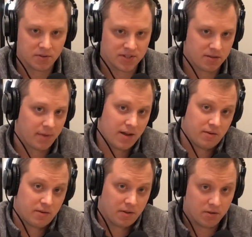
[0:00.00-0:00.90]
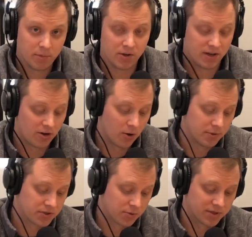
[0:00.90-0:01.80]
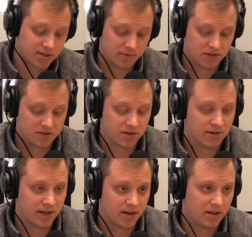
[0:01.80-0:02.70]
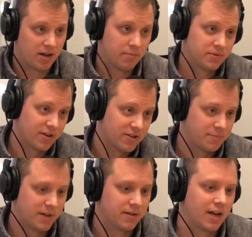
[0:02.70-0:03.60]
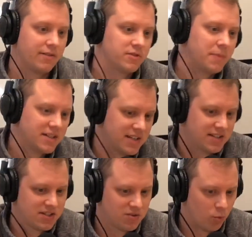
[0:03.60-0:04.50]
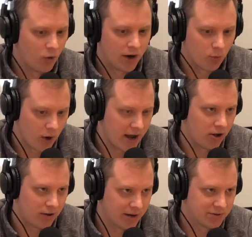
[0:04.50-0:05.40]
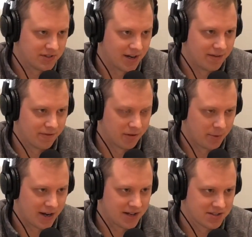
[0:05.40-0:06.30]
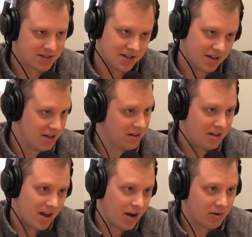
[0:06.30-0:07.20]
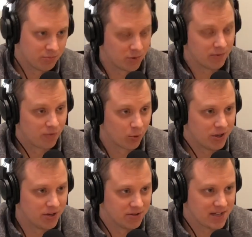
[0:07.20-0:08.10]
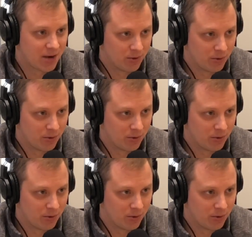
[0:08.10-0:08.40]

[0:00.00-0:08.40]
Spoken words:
just about the ability to open source some of this SAR data. SAR has been kind of SpaceNet's white whale, I would say, for the past 4 years now.